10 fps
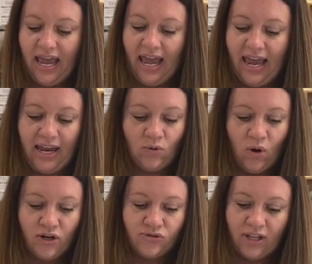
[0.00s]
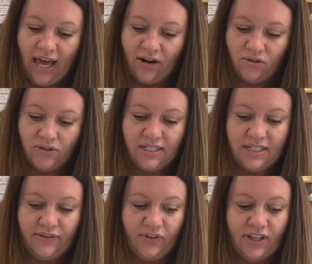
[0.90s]
and quadrilaterals and
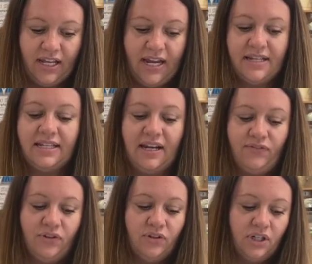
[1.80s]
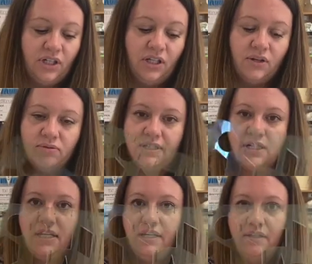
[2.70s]
different things. And if you look
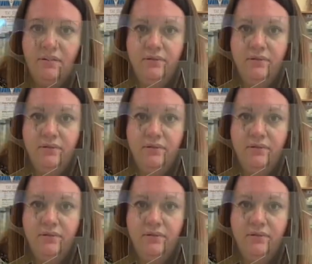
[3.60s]
closely,